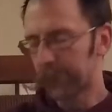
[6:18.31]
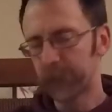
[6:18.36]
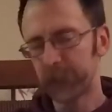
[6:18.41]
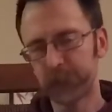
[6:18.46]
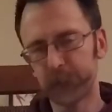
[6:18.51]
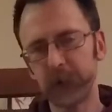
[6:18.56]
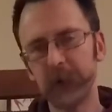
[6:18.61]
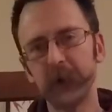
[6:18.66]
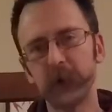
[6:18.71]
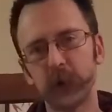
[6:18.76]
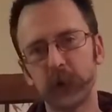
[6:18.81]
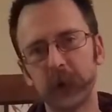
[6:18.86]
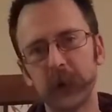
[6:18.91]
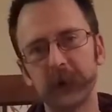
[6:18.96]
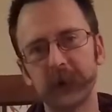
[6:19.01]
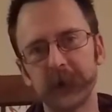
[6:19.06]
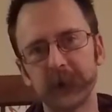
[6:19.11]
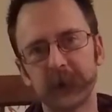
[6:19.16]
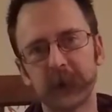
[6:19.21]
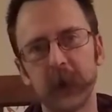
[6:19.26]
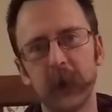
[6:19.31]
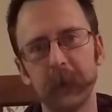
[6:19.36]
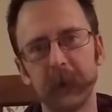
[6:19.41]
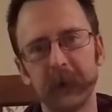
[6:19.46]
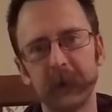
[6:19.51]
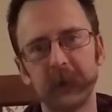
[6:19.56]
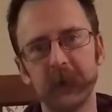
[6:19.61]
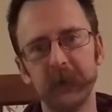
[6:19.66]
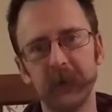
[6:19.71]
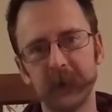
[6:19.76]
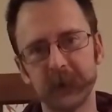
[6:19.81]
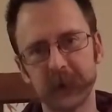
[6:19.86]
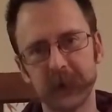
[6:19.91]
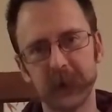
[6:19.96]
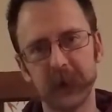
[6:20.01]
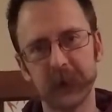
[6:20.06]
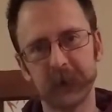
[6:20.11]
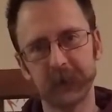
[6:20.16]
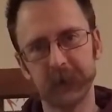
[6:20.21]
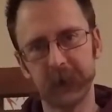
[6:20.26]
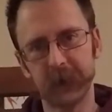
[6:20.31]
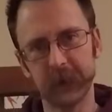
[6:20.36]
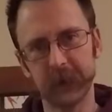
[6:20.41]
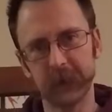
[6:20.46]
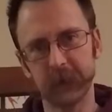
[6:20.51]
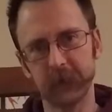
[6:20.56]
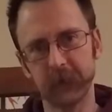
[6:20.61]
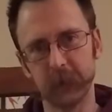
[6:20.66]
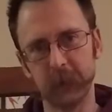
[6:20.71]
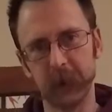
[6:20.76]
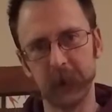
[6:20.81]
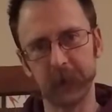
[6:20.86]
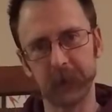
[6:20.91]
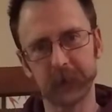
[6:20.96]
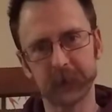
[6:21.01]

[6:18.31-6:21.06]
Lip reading: Fredi Torres is coming to visit at the very end of the month.